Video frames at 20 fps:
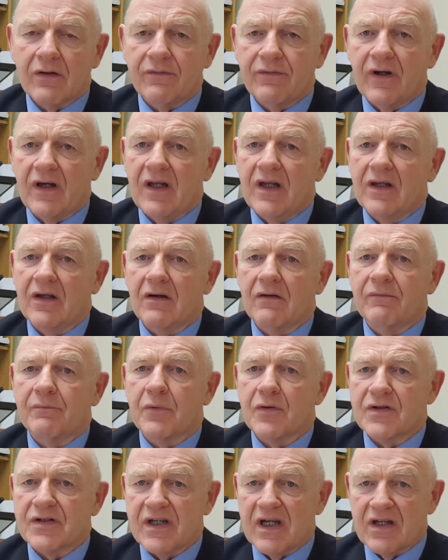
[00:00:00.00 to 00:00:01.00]
availing of
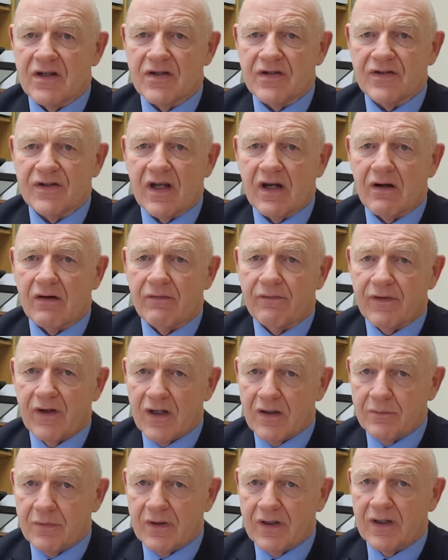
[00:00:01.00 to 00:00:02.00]
procedures that are
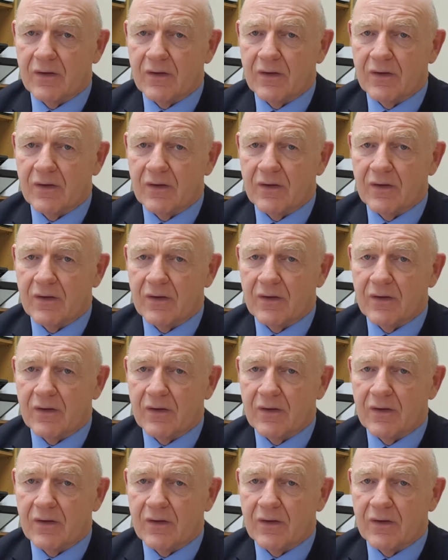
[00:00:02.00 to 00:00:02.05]
available